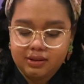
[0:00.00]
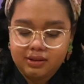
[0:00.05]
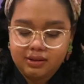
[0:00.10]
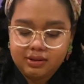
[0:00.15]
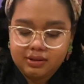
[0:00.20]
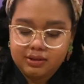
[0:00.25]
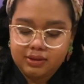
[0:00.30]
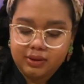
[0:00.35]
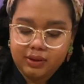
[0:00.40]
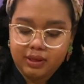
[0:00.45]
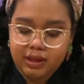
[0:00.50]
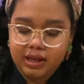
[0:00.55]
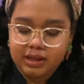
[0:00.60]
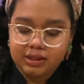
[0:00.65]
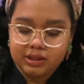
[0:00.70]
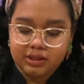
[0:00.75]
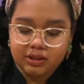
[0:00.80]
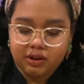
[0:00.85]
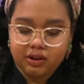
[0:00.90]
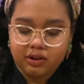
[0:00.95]
So
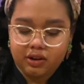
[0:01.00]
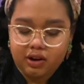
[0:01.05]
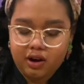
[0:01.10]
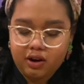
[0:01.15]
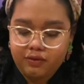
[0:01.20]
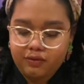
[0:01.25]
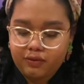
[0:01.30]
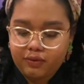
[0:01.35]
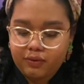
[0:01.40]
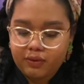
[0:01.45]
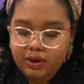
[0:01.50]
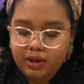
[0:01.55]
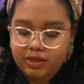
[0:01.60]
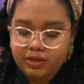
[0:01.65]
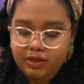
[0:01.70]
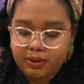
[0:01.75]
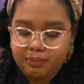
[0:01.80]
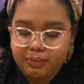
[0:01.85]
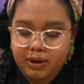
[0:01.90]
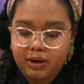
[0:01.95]
let's start off with
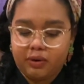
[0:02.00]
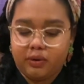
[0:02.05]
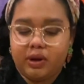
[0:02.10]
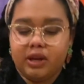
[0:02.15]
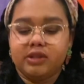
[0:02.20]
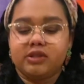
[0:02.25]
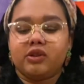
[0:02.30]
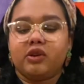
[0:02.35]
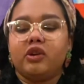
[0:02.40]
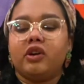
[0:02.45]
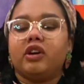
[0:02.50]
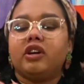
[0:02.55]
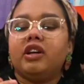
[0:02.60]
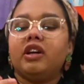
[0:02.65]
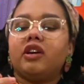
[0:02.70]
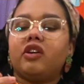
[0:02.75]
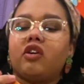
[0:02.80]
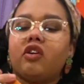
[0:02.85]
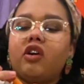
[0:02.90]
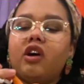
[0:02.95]
the middle, and so you're
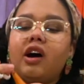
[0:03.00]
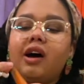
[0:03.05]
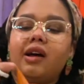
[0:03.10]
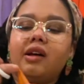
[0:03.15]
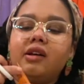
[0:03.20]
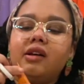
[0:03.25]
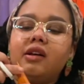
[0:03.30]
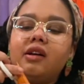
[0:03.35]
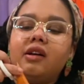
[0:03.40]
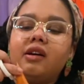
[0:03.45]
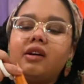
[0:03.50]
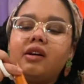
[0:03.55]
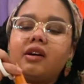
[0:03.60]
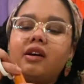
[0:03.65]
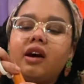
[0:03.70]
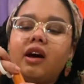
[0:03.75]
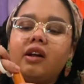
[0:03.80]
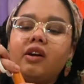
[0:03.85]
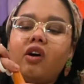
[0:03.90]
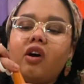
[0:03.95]
gonna
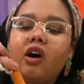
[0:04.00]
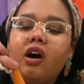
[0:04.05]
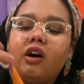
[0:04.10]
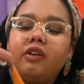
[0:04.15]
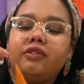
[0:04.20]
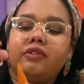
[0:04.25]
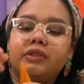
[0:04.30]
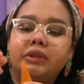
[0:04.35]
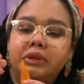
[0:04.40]
cut off